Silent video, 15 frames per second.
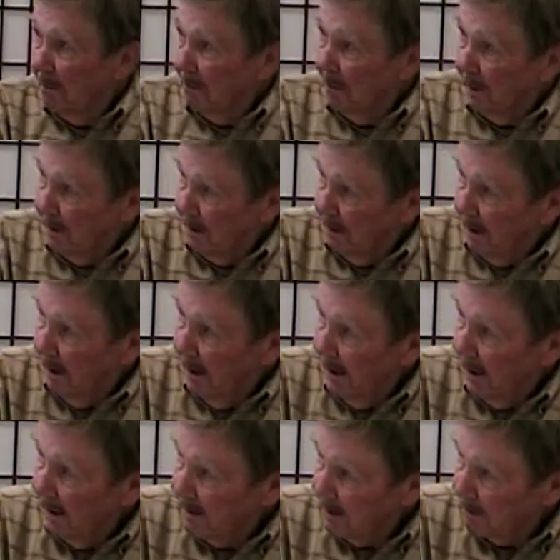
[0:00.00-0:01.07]
But I
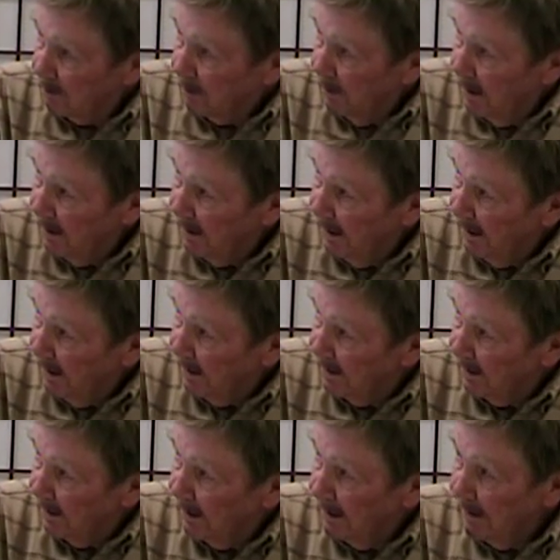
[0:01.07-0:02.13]
had some great days
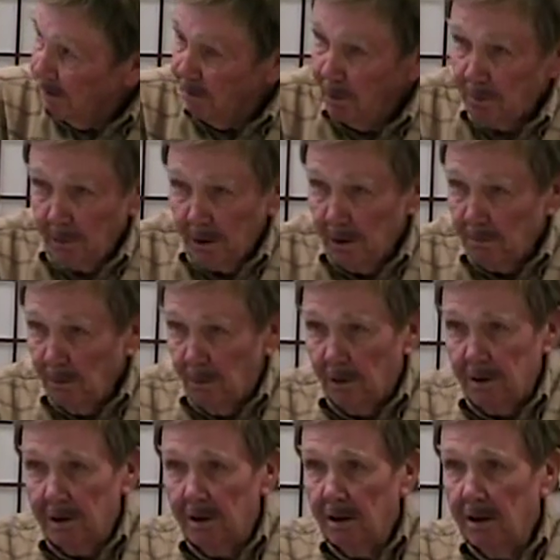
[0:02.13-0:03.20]
there, and we played
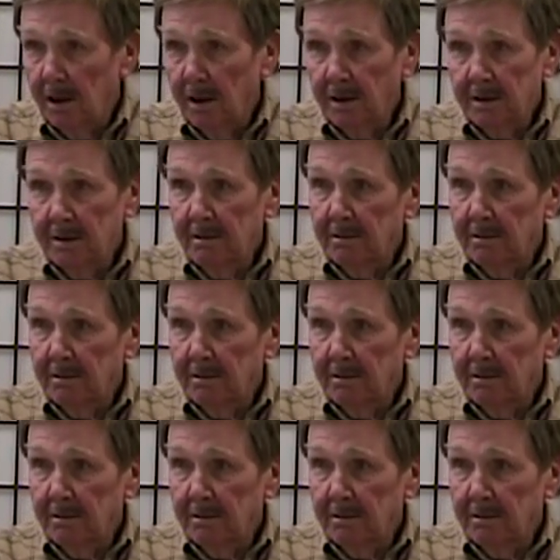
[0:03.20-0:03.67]
poker a lot.